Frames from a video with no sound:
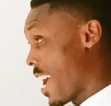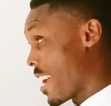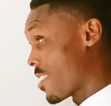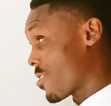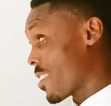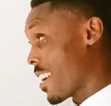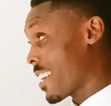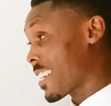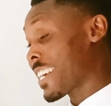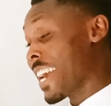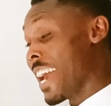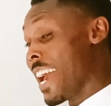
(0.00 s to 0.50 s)

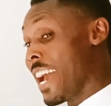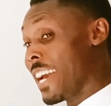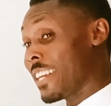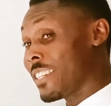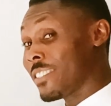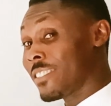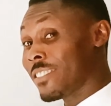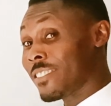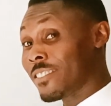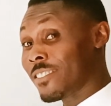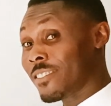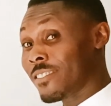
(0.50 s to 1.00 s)
Yes, I
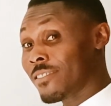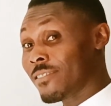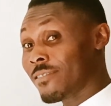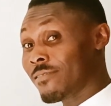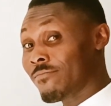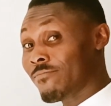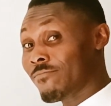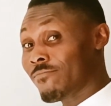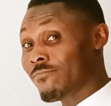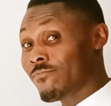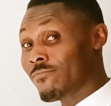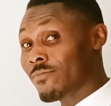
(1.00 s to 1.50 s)
can.
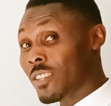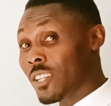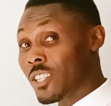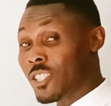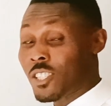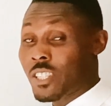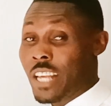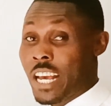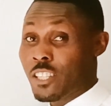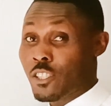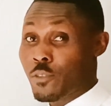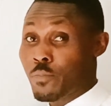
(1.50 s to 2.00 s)

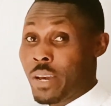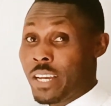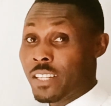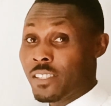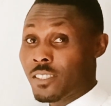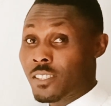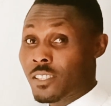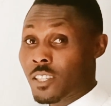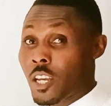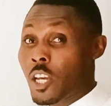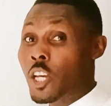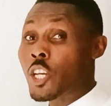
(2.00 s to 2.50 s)

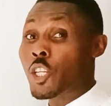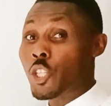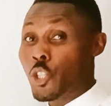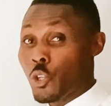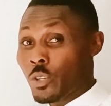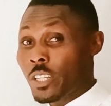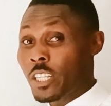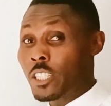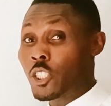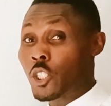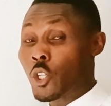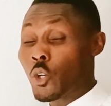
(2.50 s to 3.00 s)
Statement,
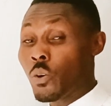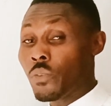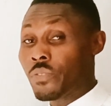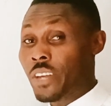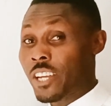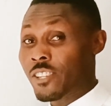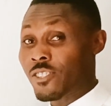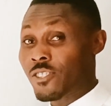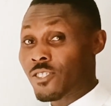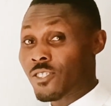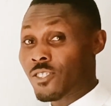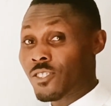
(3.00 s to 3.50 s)
you can
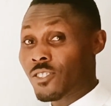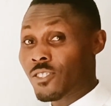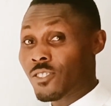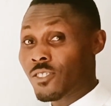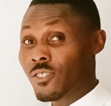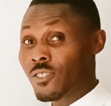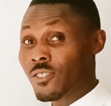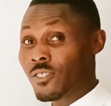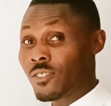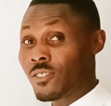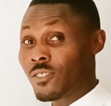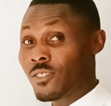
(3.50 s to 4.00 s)
do
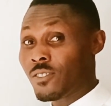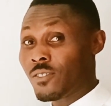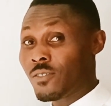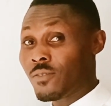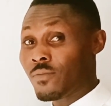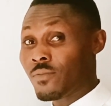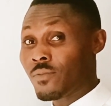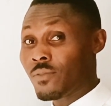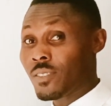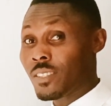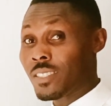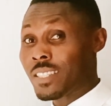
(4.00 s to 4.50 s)
this.
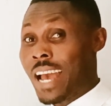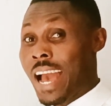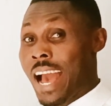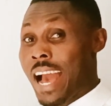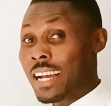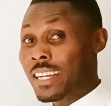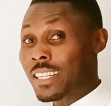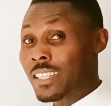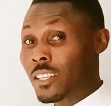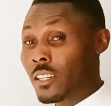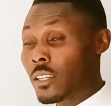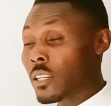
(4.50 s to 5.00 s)

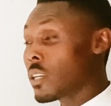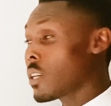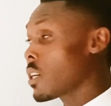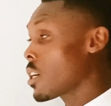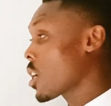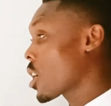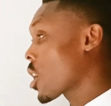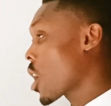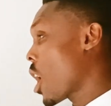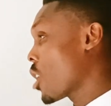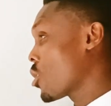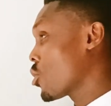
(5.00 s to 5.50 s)
Tag,
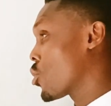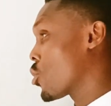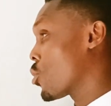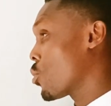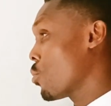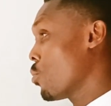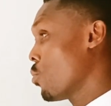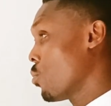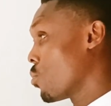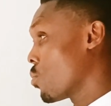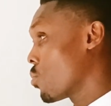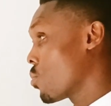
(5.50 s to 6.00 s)

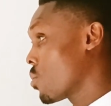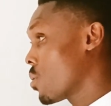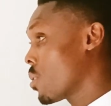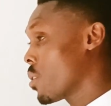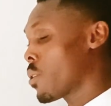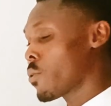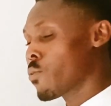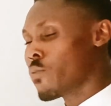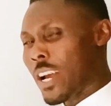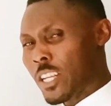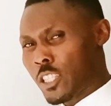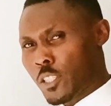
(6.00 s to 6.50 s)
can't you?
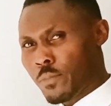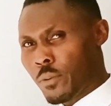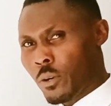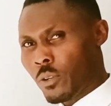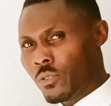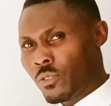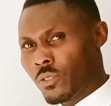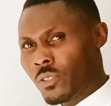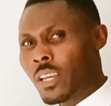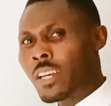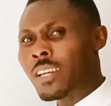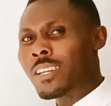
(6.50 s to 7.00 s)

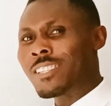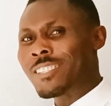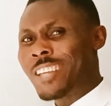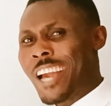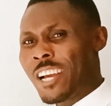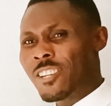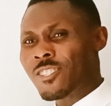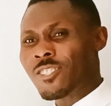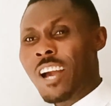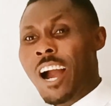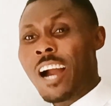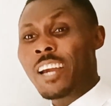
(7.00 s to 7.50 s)
Response,
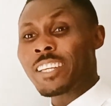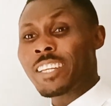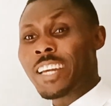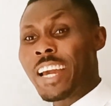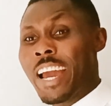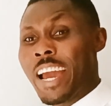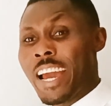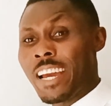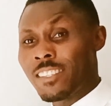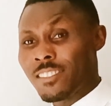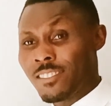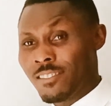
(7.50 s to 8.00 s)
yes, I
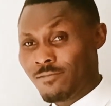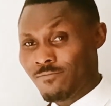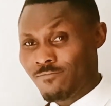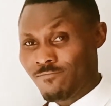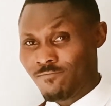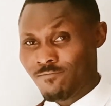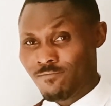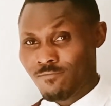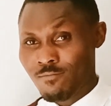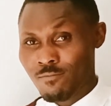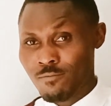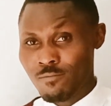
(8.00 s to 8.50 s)
can.